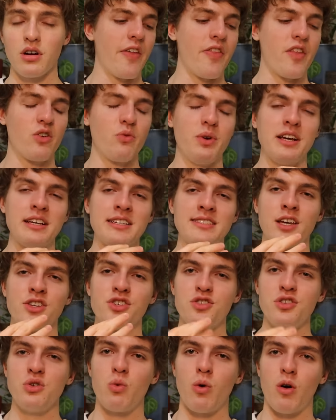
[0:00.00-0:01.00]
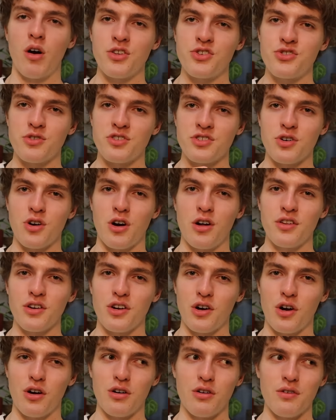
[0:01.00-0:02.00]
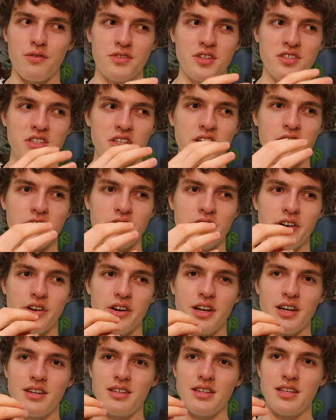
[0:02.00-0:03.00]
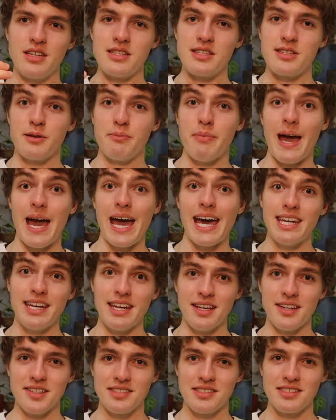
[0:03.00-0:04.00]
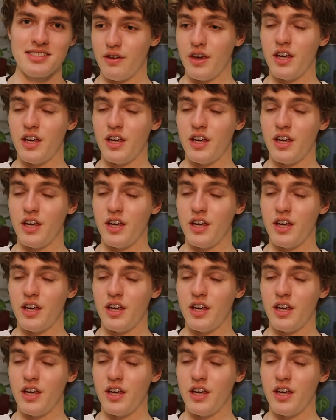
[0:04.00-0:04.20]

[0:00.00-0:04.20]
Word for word: And then we essentially watch Raskolnikov deteriorate into madness.